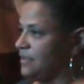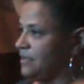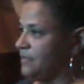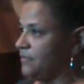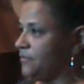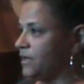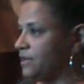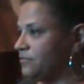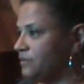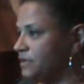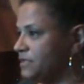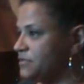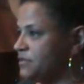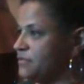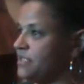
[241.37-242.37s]
But when I
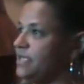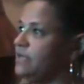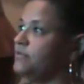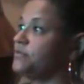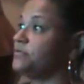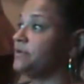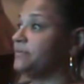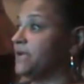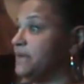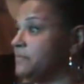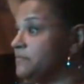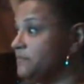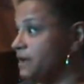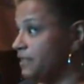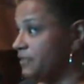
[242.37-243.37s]
really started to heal was when I became
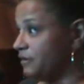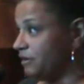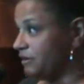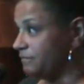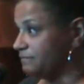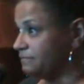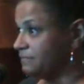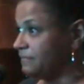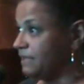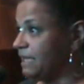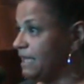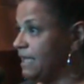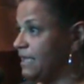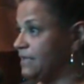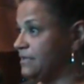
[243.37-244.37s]
a mother.
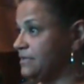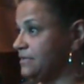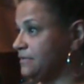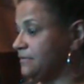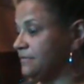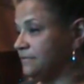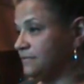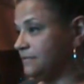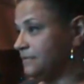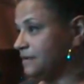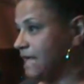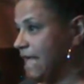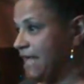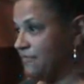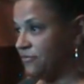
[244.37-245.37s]
And
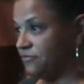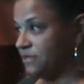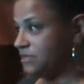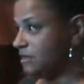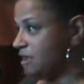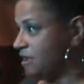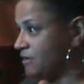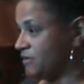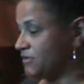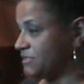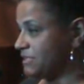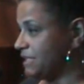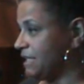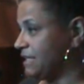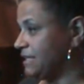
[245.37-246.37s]
I have 3 daughters,
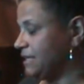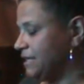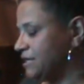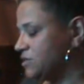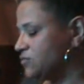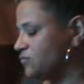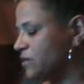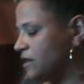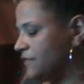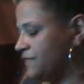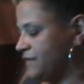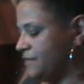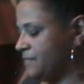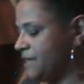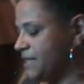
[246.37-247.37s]
and in each one of
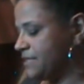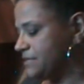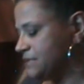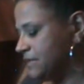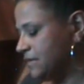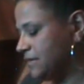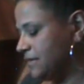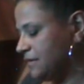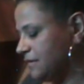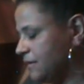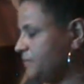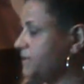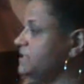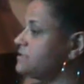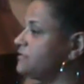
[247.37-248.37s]
them I see a
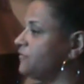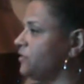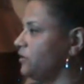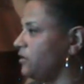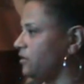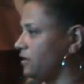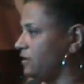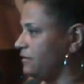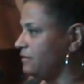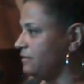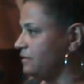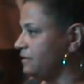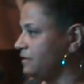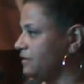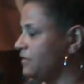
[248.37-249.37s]
piece of her.
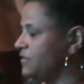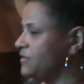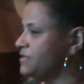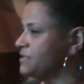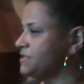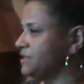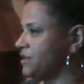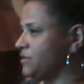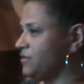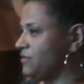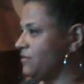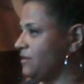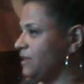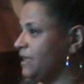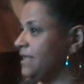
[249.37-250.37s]

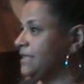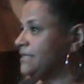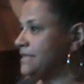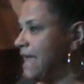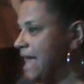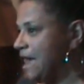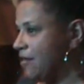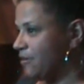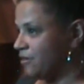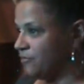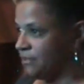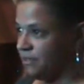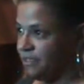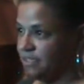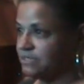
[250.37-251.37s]
So now I
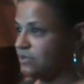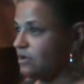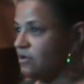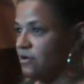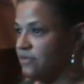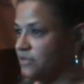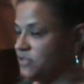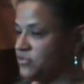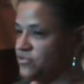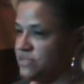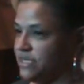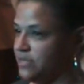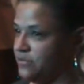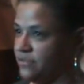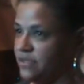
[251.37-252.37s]
realize all these years
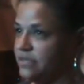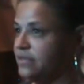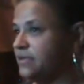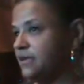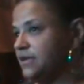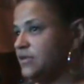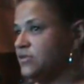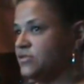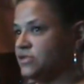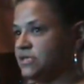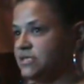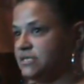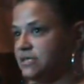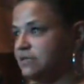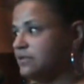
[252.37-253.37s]
later that she
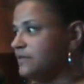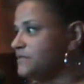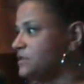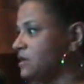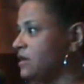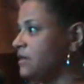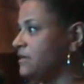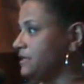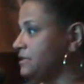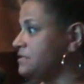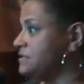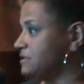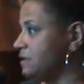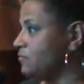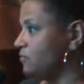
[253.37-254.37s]
still lives on in
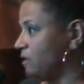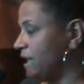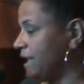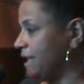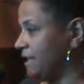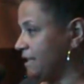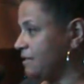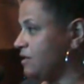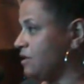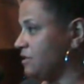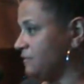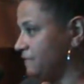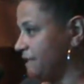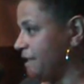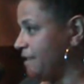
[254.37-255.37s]
some way in all
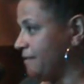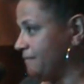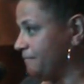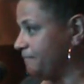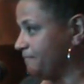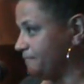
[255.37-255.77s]
of them.